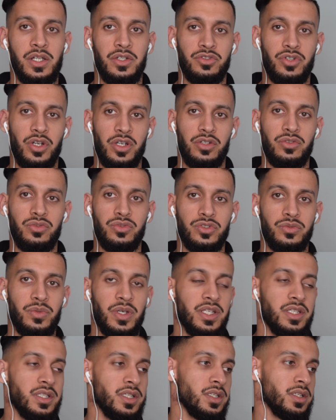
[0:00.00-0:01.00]
Trying to lose
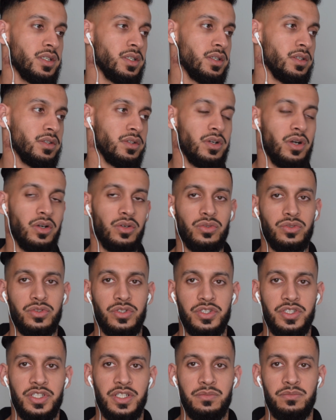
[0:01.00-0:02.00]
weight, can't go
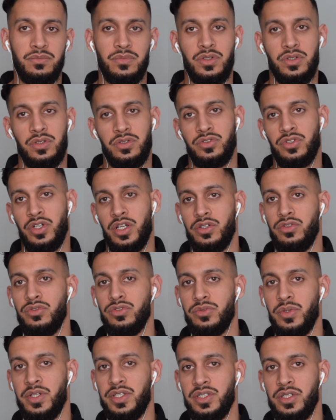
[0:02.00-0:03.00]
to the gym, try to
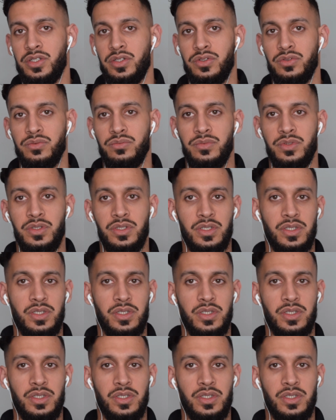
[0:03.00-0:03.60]
lose weight at home.